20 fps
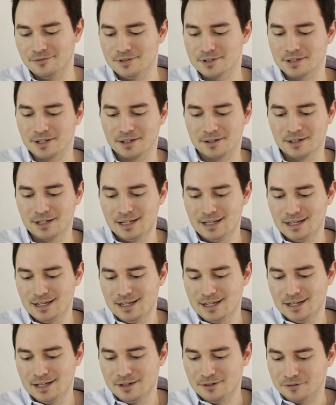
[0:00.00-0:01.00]
So
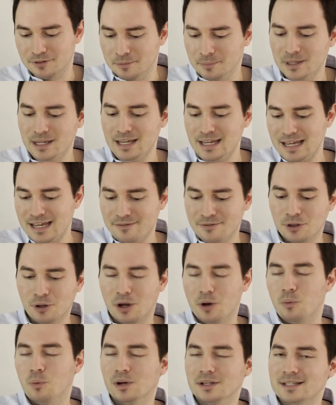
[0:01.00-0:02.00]
for me, even though
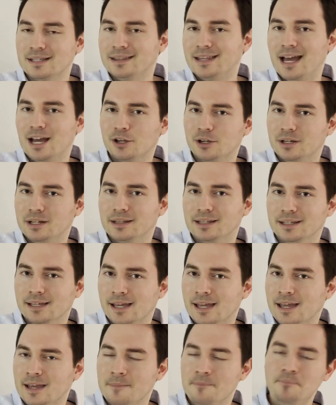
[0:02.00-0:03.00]
I wasn't that good at the
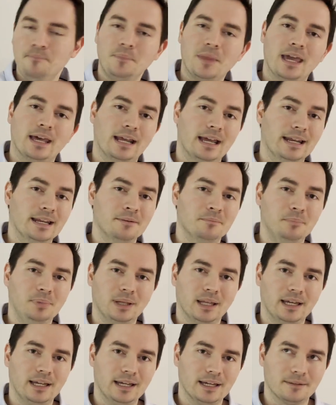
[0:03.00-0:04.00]
game, and I didn't
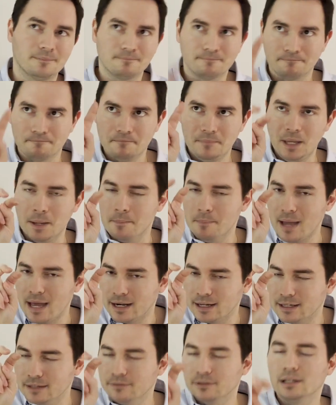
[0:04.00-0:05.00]
play it
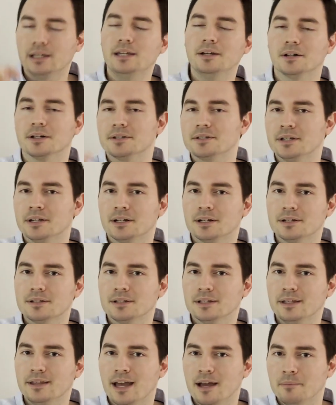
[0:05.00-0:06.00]
competitively or
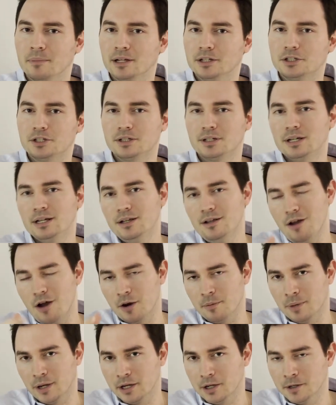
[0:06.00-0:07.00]
seriously that much
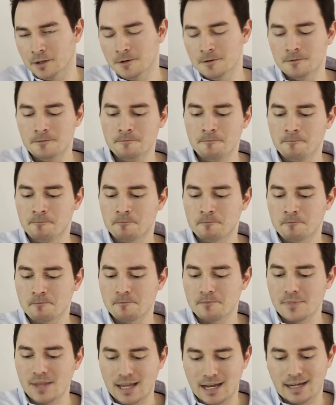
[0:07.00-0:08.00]
on my own,
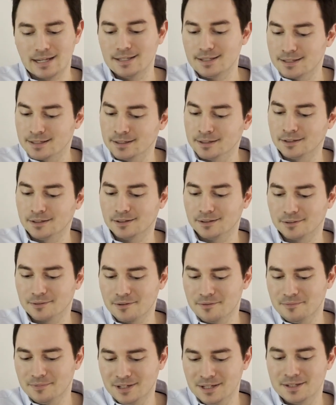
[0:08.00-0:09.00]
I
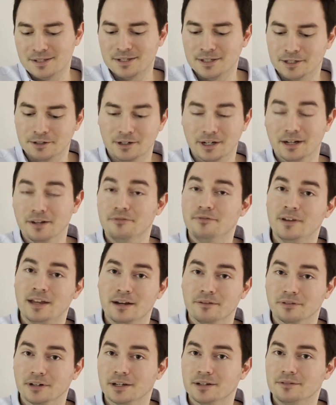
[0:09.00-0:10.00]
still consider it a
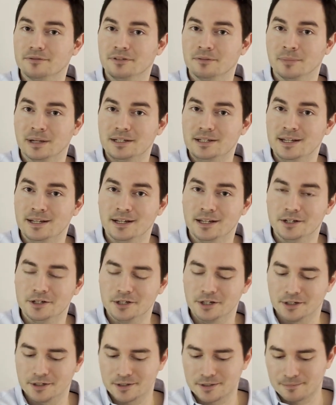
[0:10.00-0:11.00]
favorite from my teenage
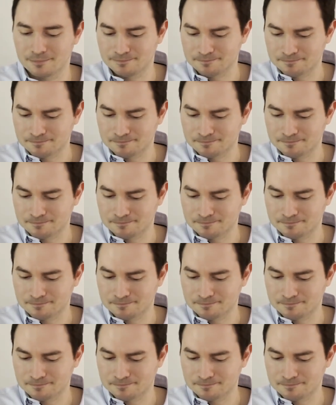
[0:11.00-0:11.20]
years.